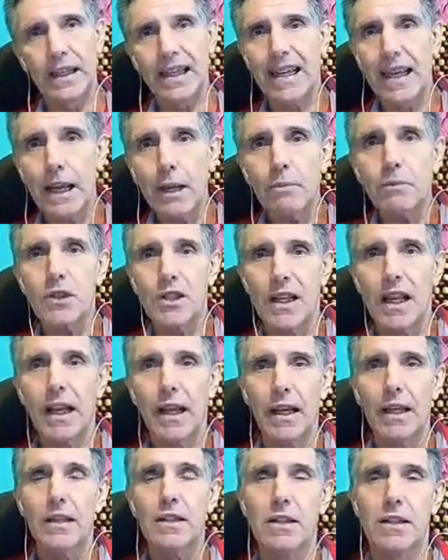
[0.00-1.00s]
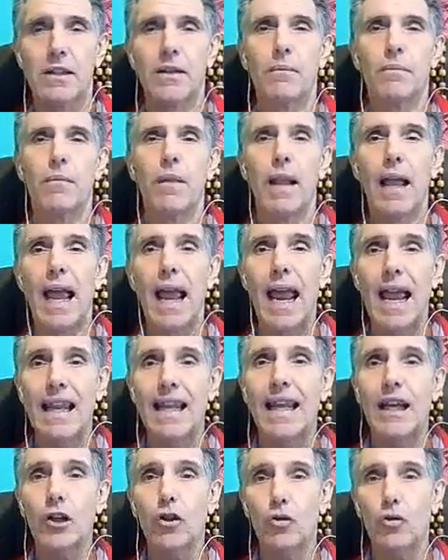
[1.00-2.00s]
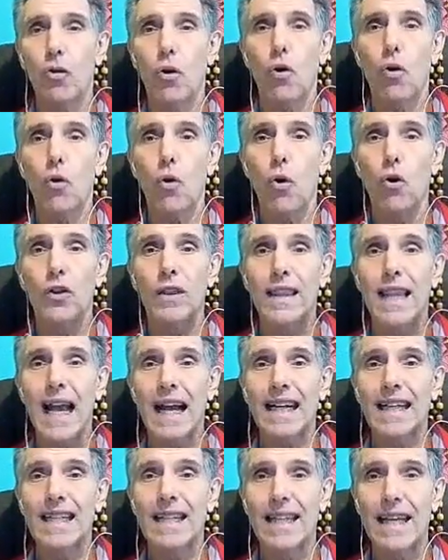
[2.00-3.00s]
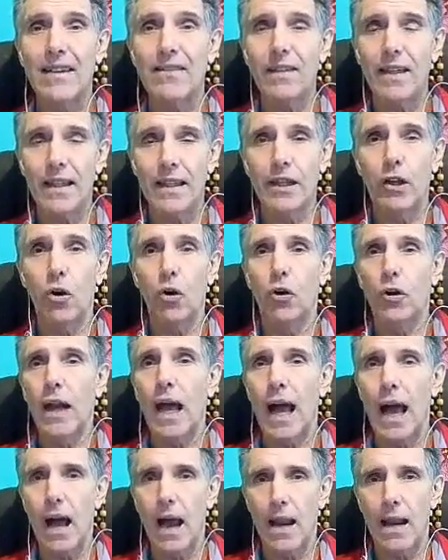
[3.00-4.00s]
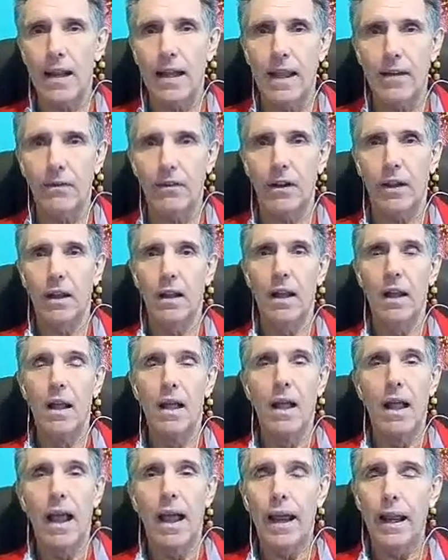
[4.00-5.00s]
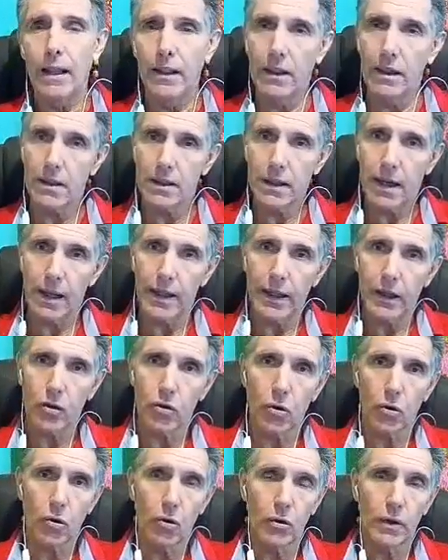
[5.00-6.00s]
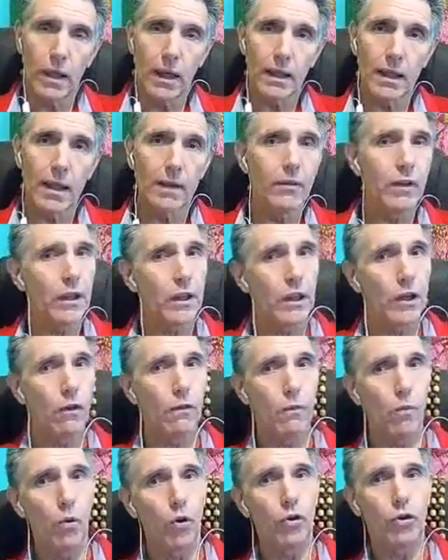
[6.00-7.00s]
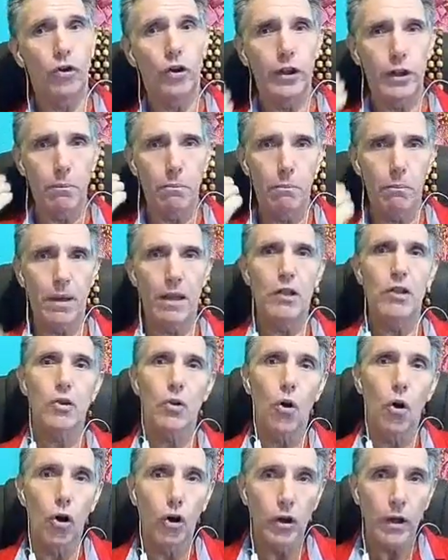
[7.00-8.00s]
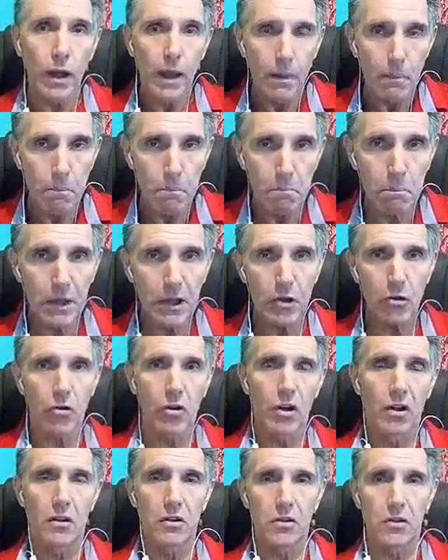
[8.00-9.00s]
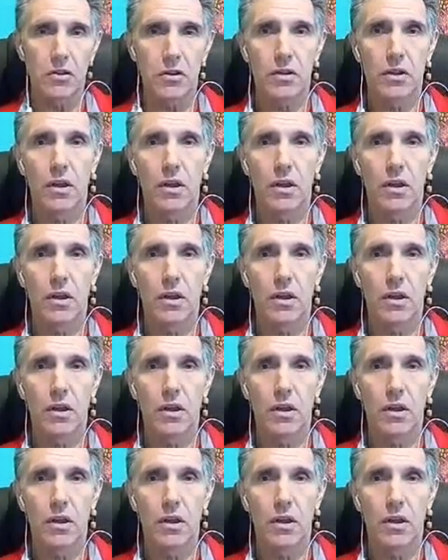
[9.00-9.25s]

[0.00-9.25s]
keeps its electroconductivity on high level. And this electroconductivity of water depends on minerals,